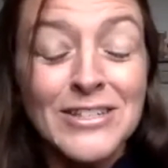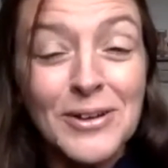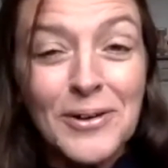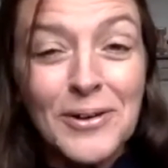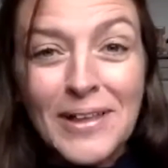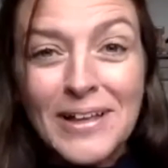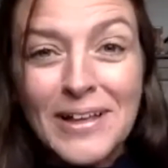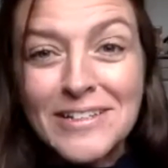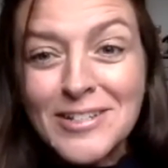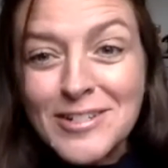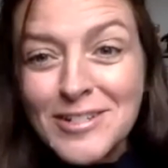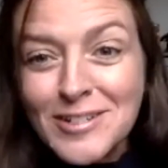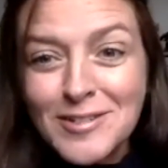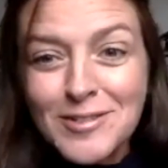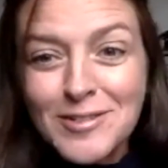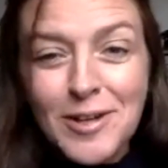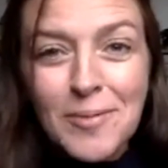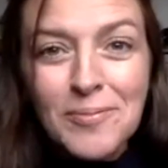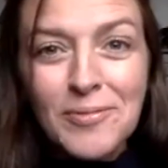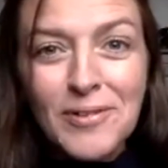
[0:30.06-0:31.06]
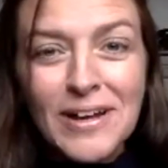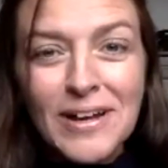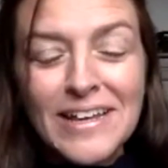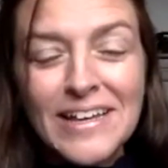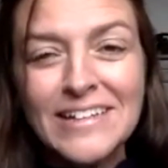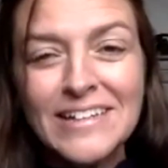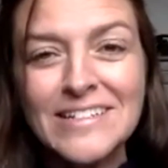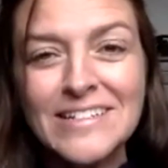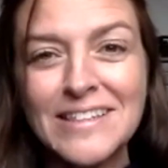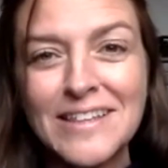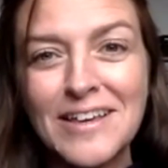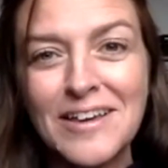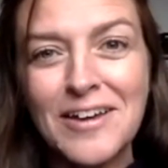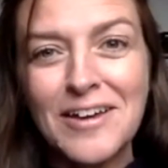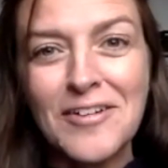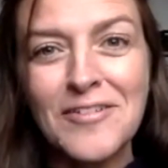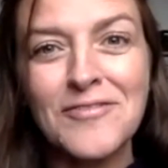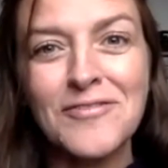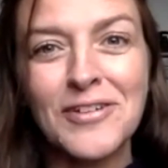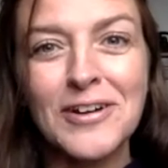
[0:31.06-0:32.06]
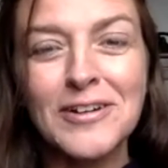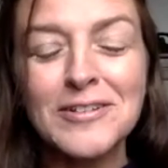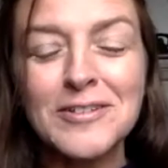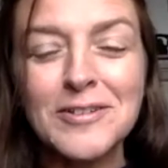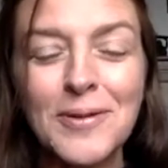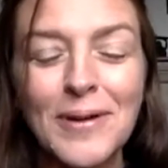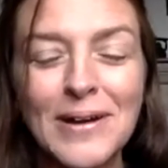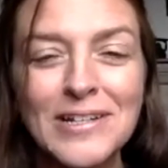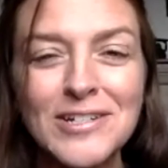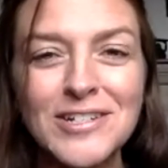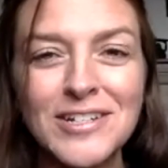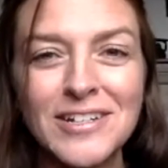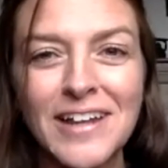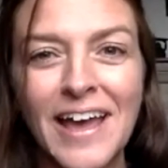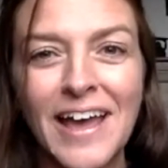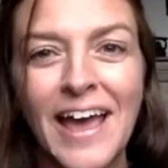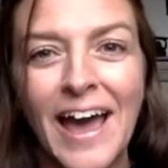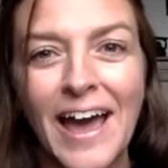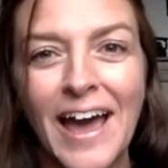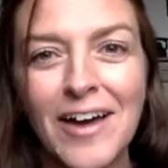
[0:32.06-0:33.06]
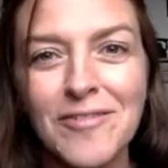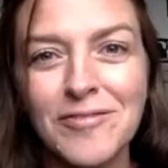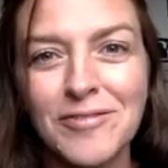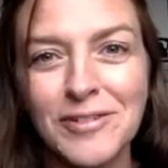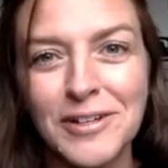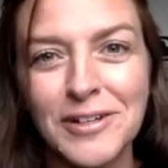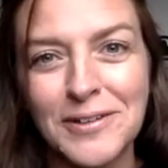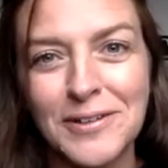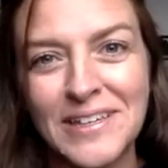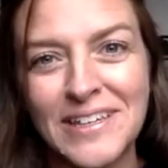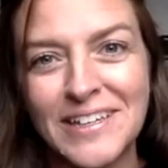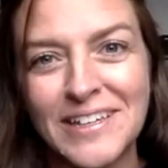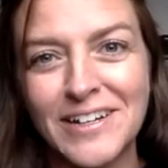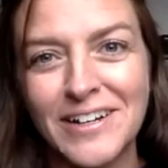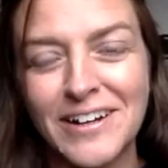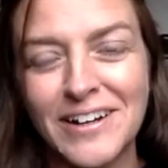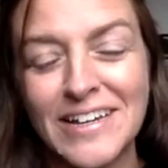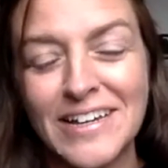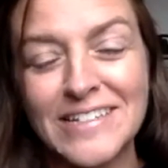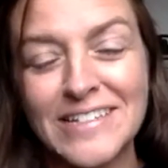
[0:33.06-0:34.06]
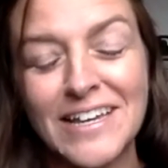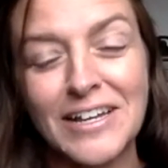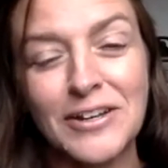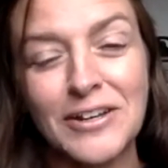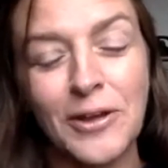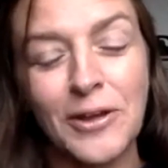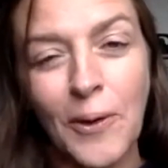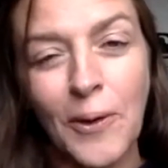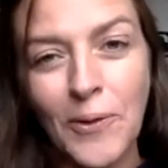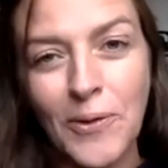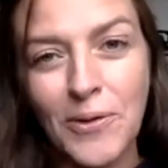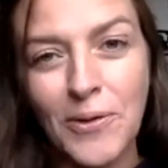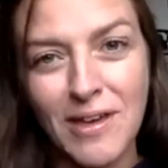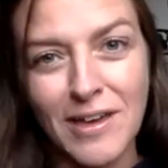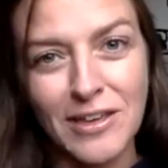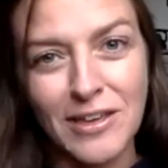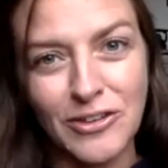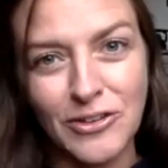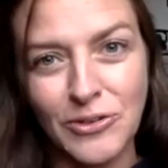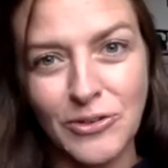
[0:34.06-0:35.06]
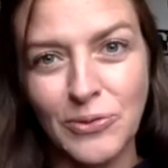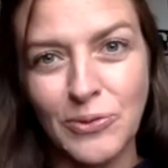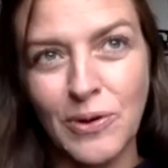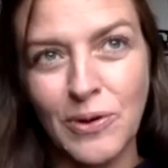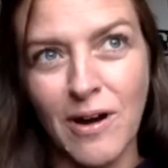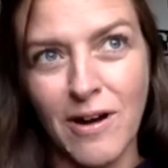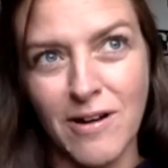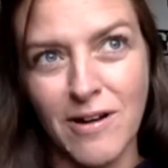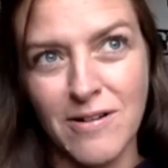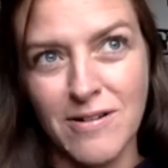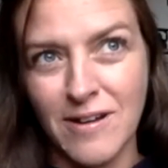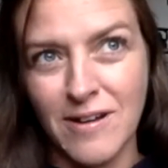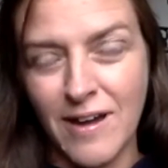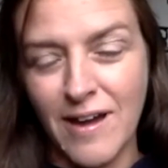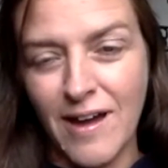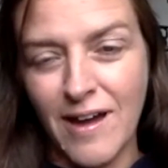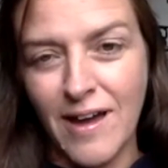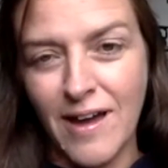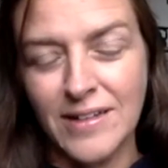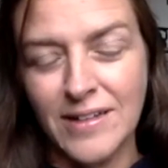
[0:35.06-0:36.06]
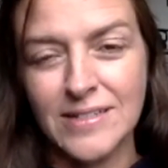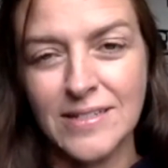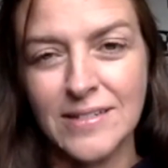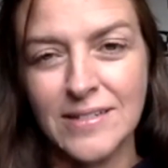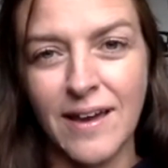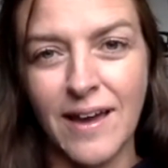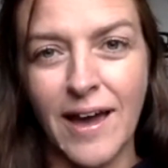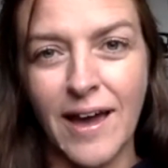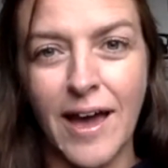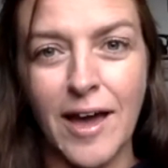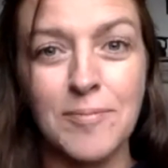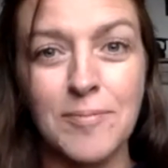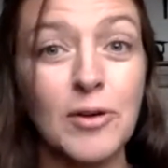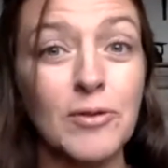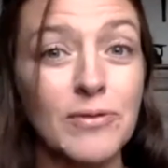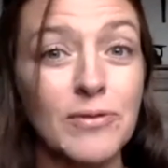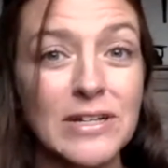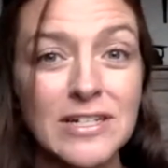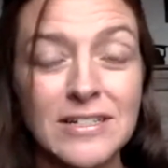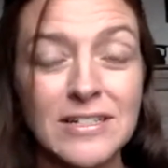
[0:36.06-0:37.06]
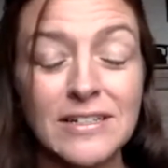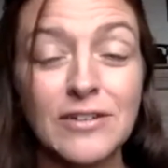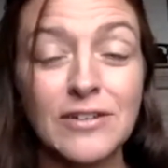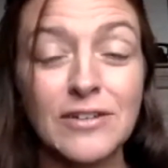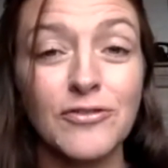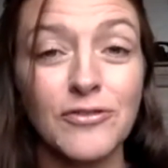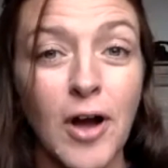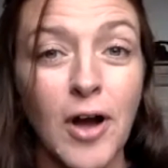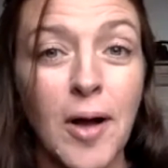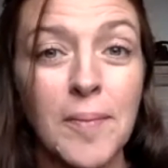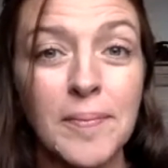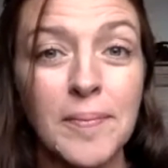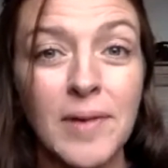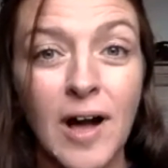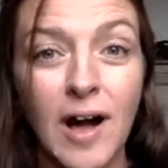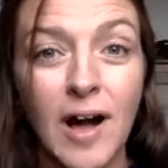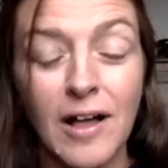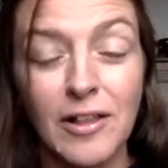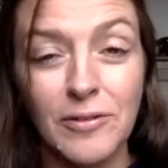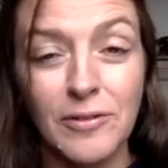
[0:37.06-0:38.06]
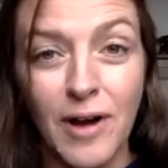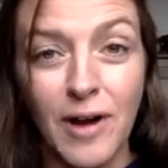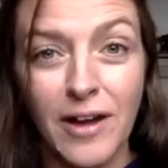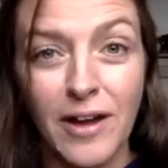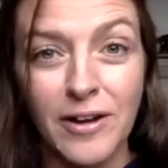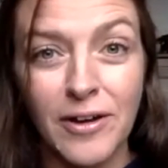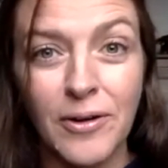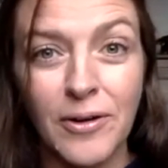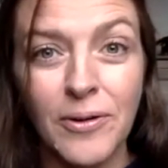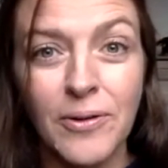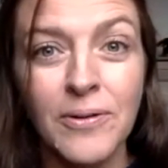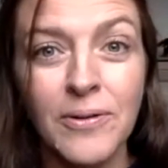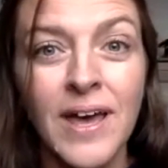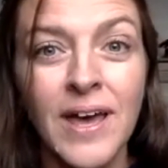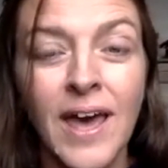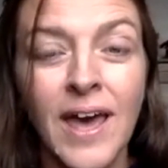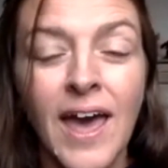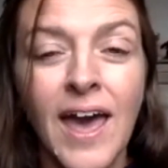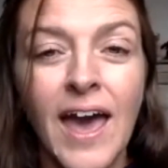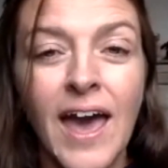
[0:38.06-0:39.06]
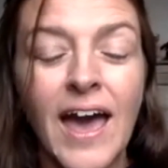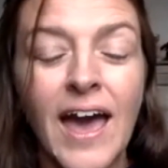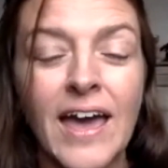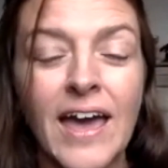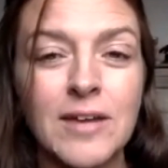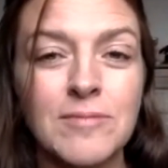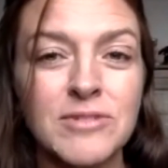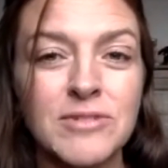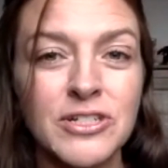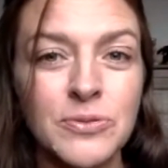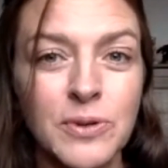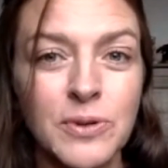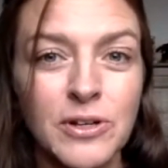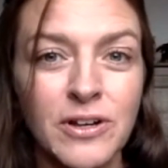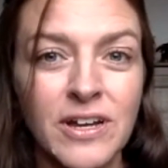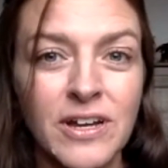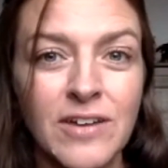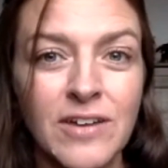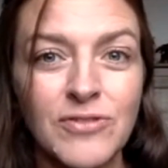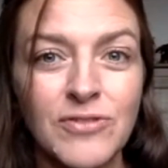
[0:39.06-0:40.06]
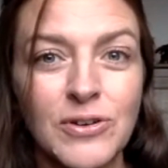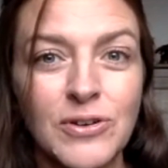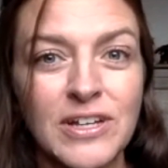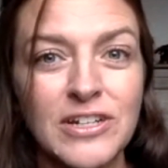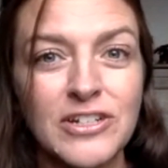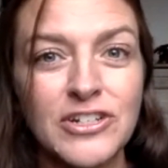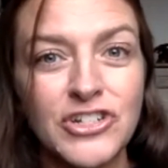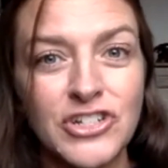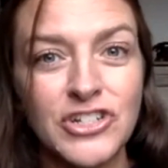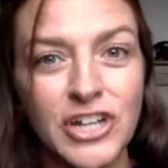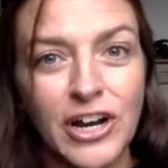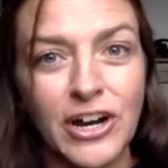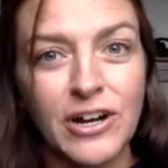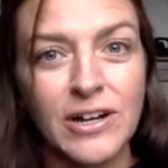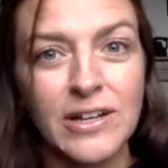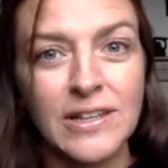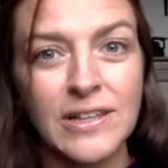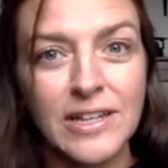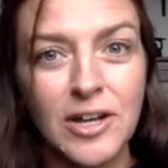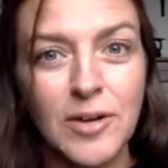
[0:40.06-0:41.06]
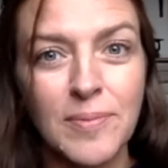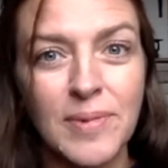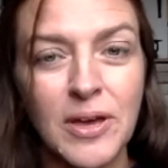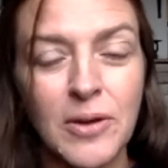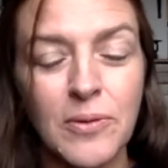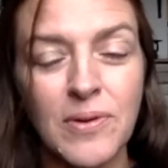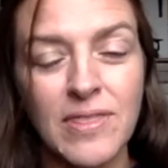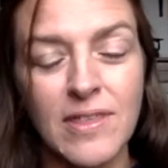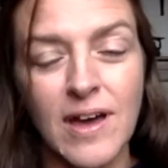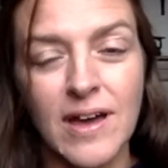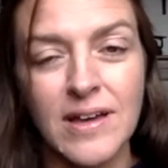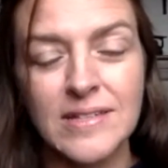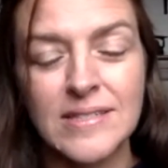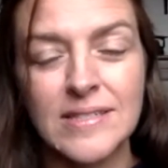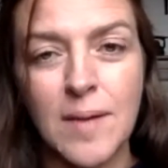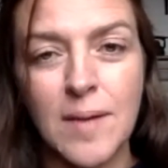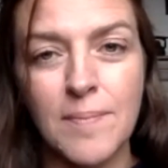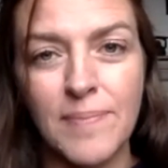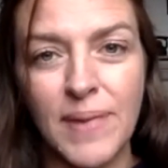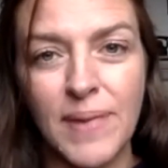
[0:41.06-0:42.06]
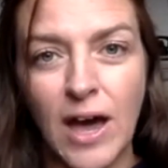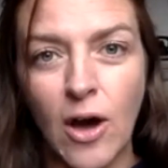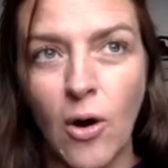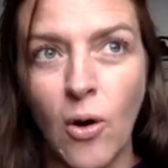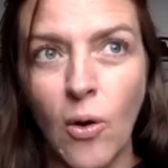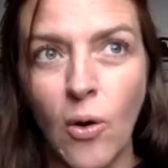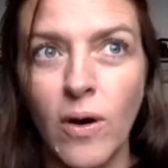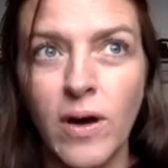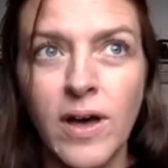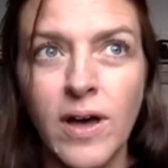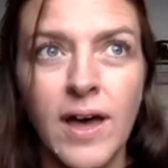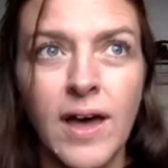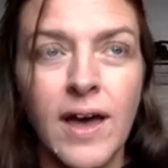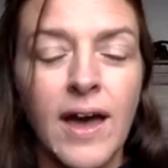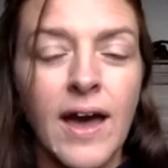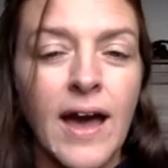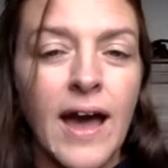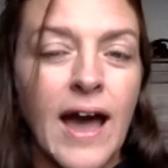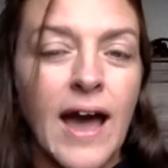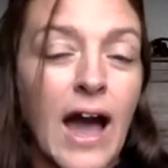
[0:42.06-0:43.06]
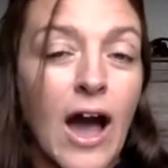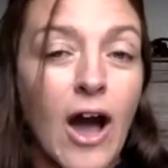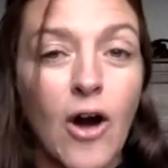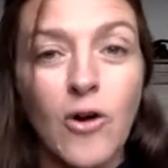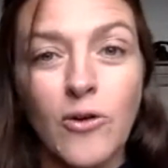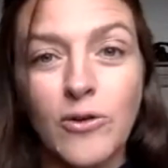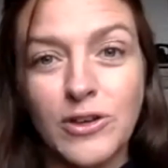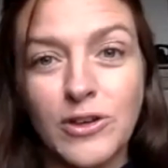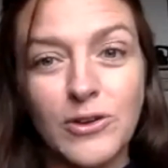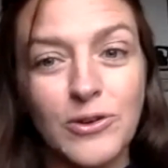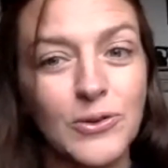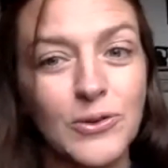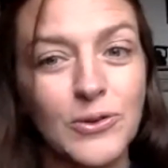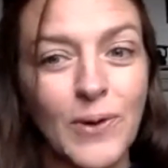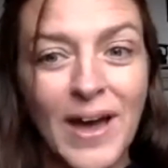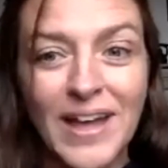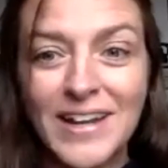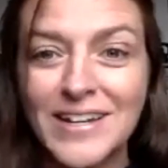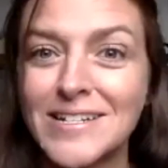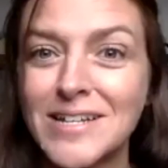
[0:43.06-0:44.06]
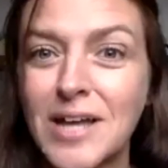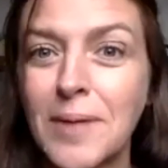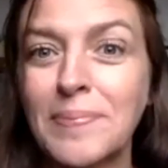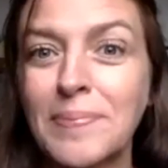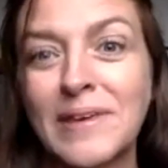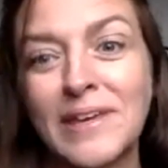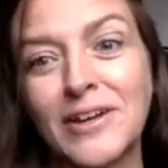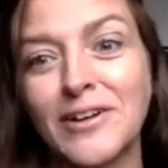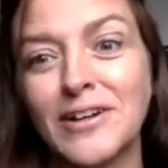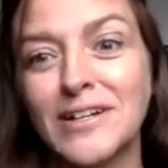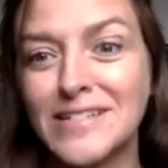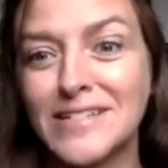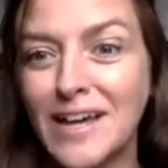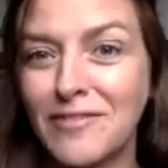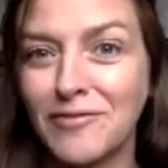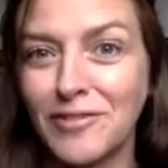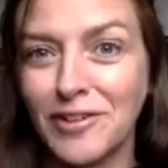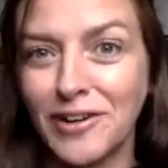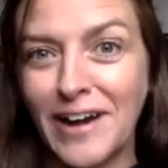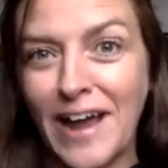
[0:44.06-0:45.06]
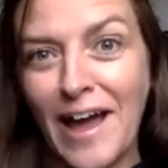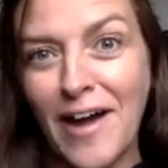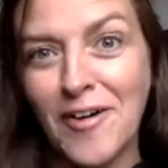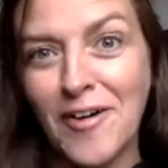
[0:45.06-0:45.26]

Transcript: So let's just jump right into the first question I have for you here is I know that you are not originally from Colorado, and I'm just wondering if you can share a little bit with us about how you ended up here in Denver now.